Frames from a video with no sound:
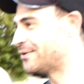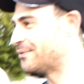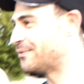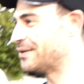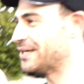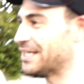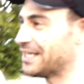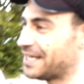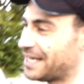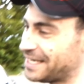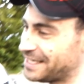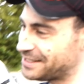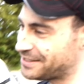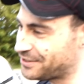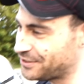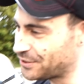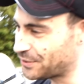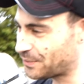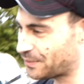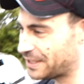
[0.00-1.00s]
Realized,
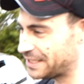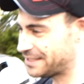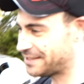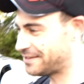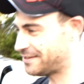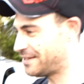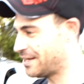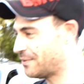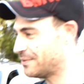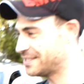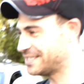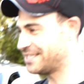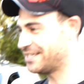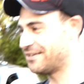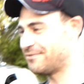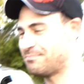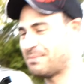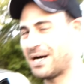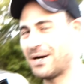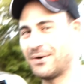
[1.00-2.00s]
you know what? That wasn't
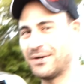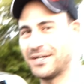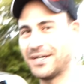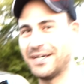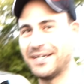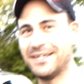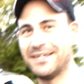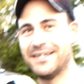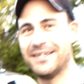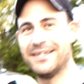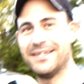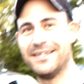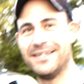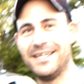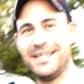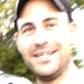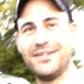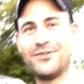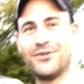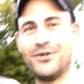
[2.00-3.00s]
enough power. Got a
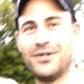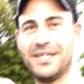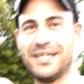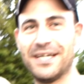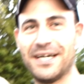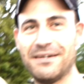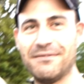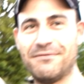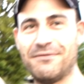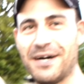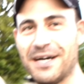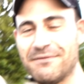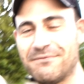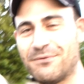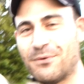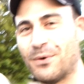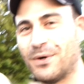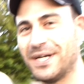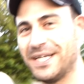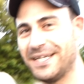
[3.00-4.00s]
E39
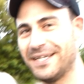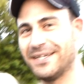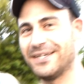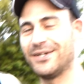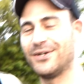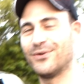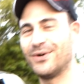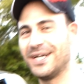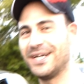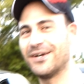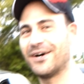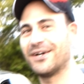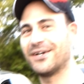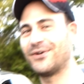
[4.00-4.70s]
540, green on